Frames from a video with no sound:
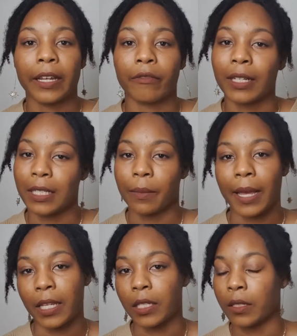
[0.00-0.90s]
It really
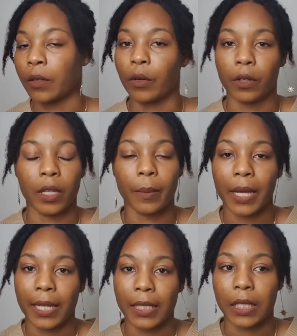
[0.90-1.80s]
depends on the
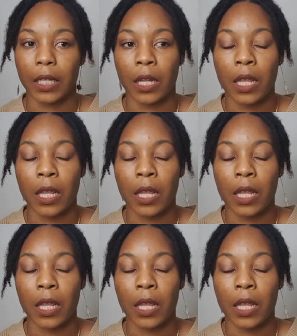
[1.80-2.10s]
person.